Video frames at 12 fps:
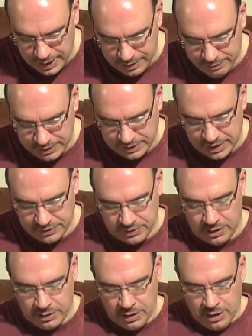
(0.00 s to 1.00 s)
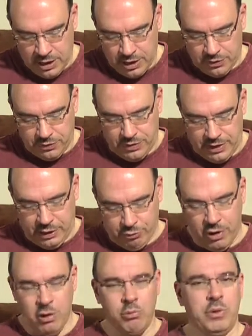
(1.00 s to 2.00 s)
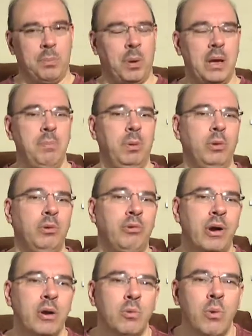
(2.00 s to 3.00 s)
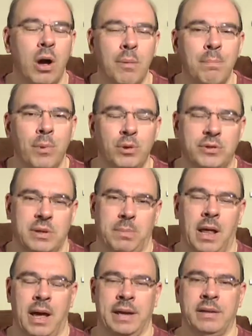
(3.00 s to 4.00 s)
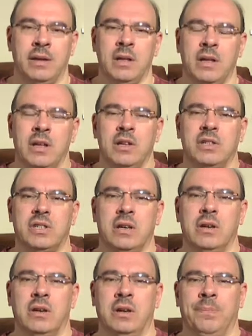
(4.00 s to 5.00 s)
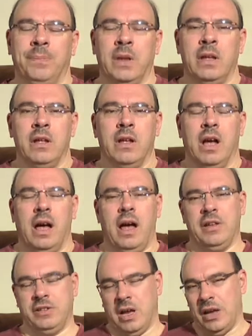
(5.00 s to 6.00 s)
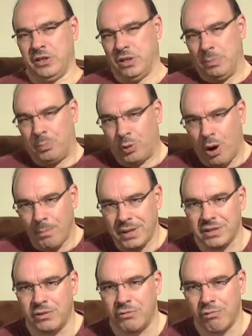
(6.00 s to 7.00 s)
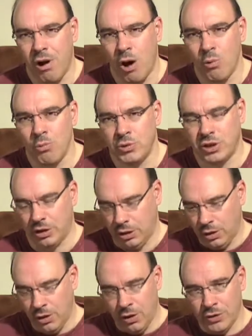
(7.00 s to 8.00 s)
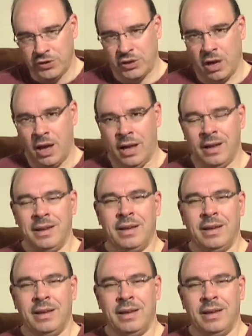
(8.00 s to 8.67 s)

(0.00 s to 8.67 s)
here it says that the people grew and multiplied. So as the promise grows closer,